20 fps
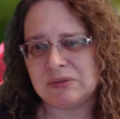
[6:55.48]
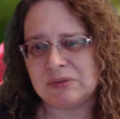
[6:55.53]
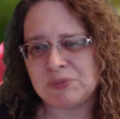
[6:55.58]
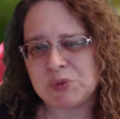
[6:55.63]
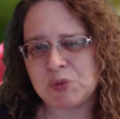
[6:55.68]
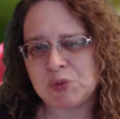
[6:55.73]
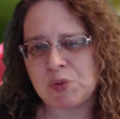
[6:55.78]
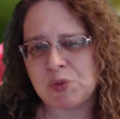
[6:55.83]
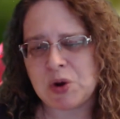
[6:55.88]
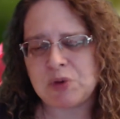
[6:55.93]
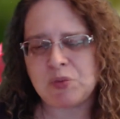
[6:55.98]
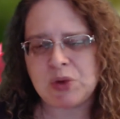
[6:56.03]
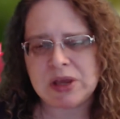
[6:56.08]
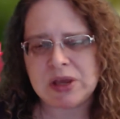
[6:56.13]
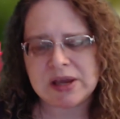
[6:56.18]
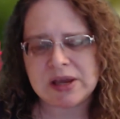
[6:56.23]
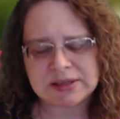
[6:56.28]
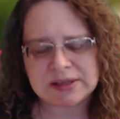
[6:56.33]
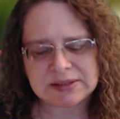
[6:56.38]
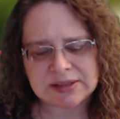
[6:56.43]
But when
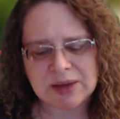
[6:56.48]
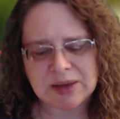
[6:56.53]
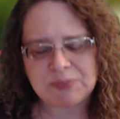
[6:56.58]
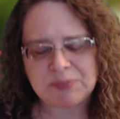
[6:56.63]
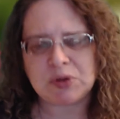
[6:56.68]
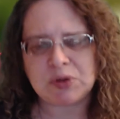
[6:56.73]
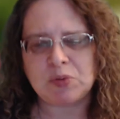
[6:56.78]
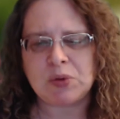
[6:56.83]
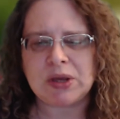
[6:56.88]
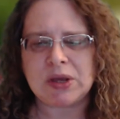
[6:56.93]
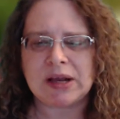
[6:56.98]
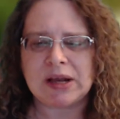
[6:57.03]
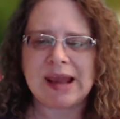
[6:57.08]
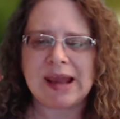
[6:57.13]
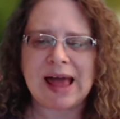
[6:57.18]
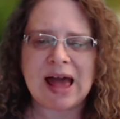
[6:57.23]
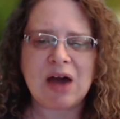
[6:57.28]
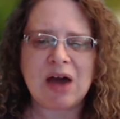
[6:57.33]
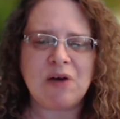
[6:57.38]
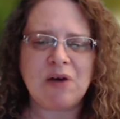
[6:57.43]
we accept and we
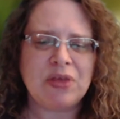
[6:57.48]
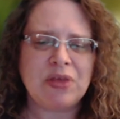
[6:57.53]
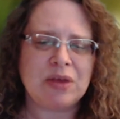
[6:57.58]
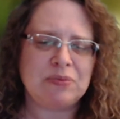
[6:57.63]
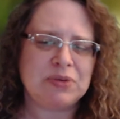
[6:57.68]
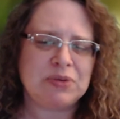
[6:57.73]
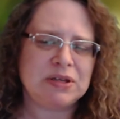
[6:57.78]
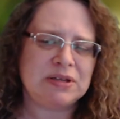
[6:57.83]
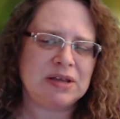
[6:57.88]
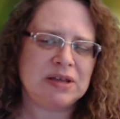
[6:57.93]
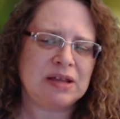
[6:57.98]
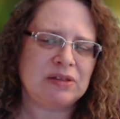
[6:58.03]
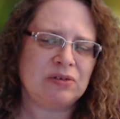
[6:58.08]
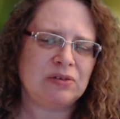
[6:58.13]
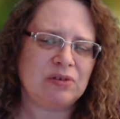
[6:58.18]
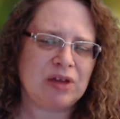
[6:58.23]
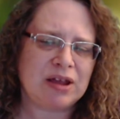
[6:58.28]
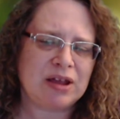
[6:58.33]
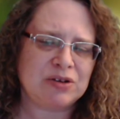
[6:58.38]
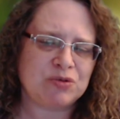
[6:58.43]
allow them to take their
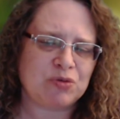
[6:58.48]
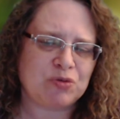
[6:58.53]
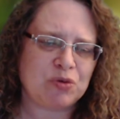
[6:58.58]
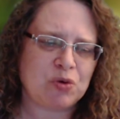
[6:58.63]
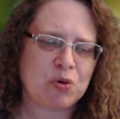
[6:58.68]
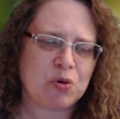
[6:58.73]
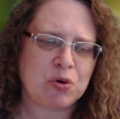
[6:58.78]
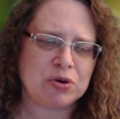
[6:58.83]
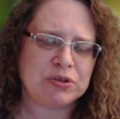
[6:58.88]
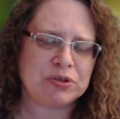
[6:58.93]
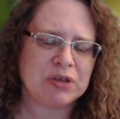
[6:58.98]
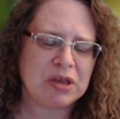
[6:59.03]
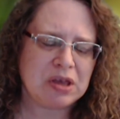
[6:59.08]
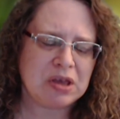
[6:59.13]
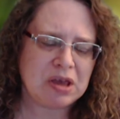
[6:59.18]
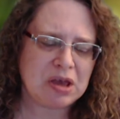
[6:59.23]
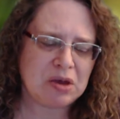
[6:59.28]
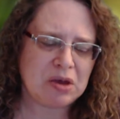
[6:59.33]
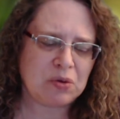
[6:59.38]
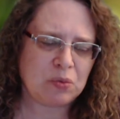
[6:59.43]
natural course,
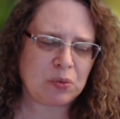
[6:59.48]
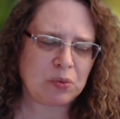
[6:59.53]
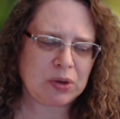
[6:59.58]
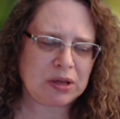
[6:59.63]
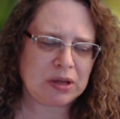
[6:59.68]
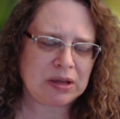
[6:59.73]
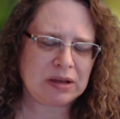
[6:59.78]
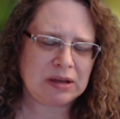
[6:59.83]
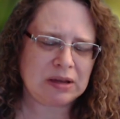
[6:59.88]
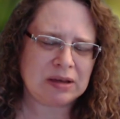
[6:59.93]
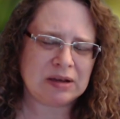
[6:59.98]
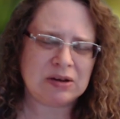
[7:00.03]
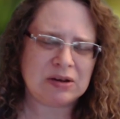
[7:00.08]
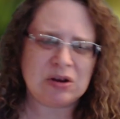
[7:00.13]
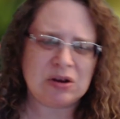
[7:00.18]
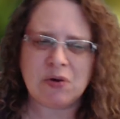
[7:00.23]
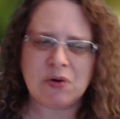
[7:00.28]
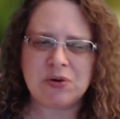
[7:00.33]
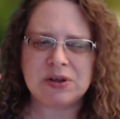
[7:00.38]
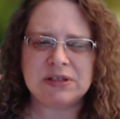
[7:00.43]
we can
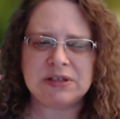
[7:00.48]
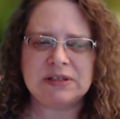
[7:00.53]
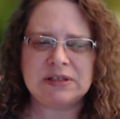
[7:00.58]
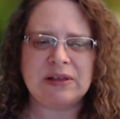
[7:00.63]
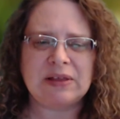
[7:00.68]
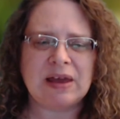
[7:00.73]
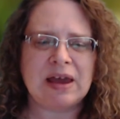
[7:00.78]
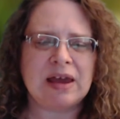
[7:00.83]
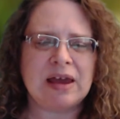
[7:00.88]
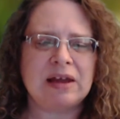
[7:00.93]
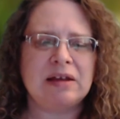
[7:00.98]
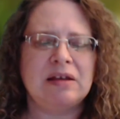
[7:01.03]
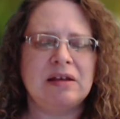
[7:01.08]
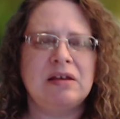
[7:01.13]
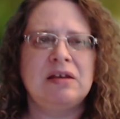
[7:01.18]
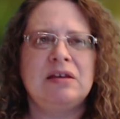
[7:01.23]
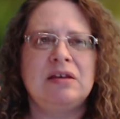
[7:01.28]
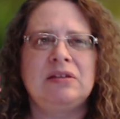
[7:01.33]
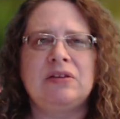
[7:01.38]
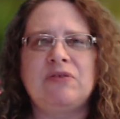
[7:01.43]
notice that
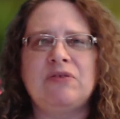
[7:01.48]
the